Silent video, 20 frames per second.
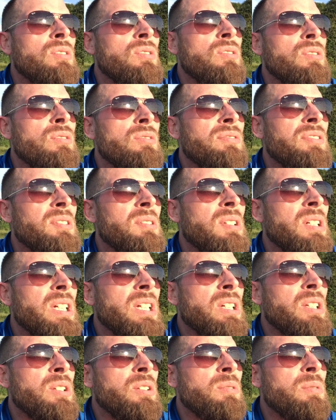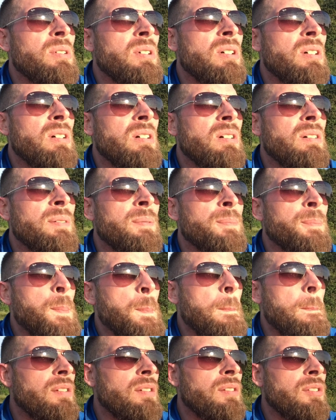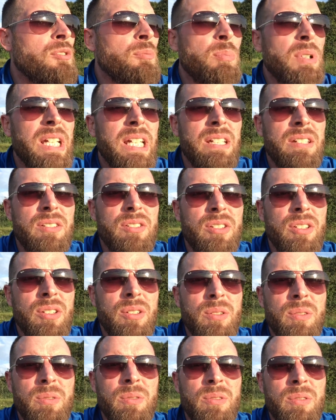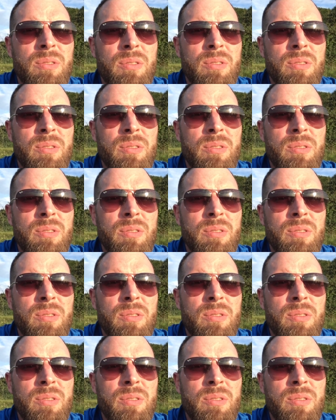To feel like you are split in two,